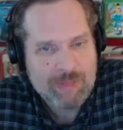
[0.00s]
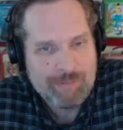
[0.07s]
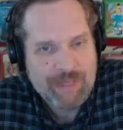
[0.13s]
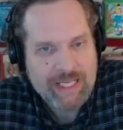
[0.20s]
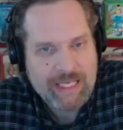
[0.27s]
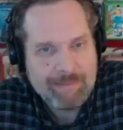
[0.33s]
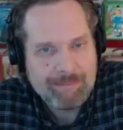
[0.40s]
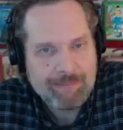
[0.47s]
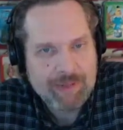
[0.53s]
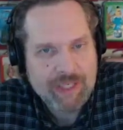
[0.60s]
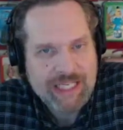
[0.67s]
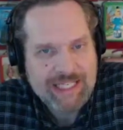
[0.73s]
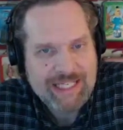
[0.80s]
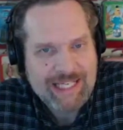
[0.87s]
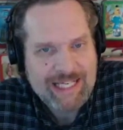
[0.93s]
be
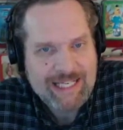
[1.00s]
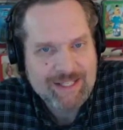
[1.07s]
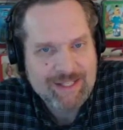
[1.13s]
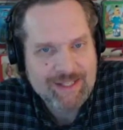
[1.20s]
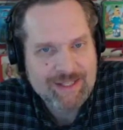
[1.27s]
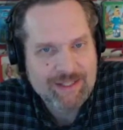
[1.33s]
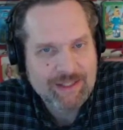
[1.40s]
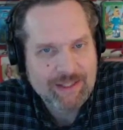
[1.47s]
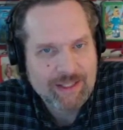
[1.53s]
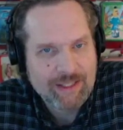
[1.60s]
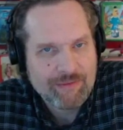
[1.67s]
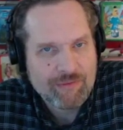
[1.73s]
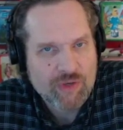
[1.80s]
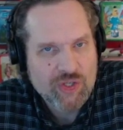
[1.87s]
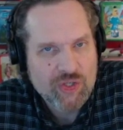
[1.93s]
pretty decent
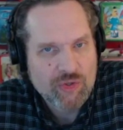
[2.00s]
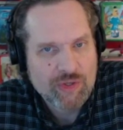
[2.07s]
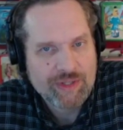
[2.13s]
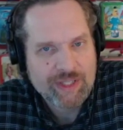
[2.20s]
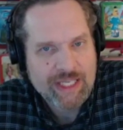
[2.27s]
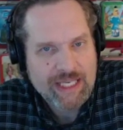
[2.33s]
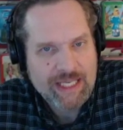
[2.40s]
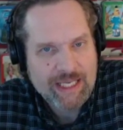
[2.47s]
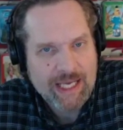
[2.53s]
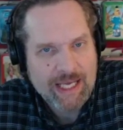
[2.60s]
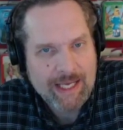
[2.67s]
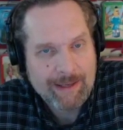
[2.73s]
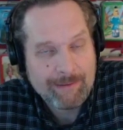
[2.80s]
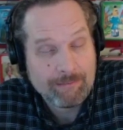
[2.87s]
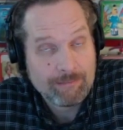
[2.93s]
if we're doing
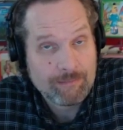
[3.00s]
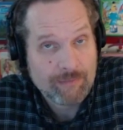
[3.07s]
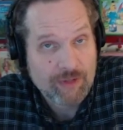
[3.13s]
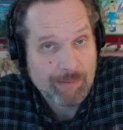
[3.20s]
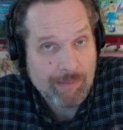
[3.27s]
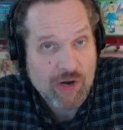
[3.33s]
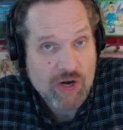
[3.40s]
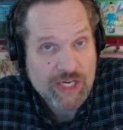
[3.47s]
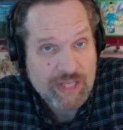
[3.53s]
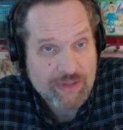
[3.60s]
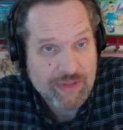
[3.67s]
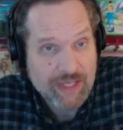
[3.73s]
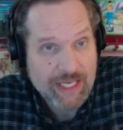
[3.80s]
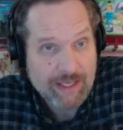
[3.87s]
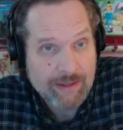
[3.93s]
the party
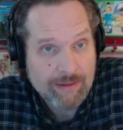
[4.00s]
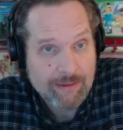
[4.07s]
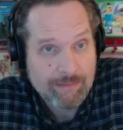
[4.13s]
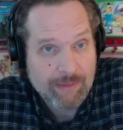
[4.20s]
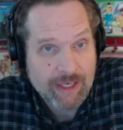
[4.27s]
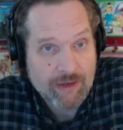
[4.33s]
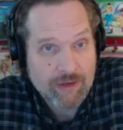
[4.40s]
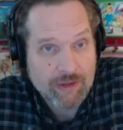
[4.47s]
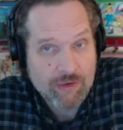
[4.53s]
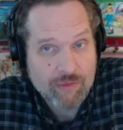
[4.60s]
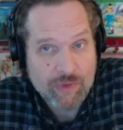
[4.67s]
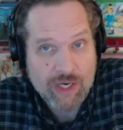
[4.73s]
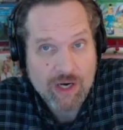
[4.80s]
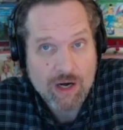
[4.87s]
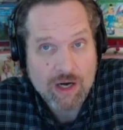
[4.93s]
thing, but I don't know if
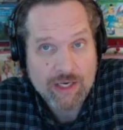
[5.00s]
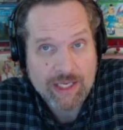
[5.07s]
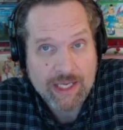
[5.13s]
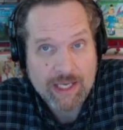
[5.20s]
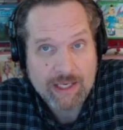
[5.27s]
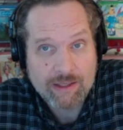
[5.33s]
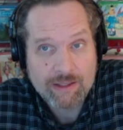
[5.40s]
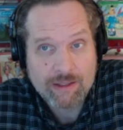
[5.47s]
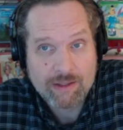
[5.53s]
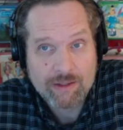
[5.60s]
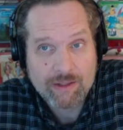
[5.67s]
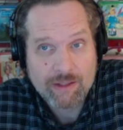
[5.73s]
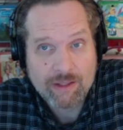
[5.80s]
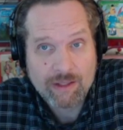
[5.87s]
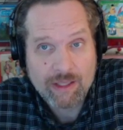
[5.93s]
we are yet.
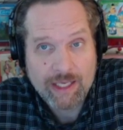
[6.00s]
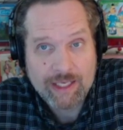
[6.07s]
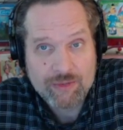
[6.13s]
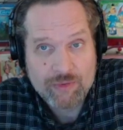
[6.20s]
I guess we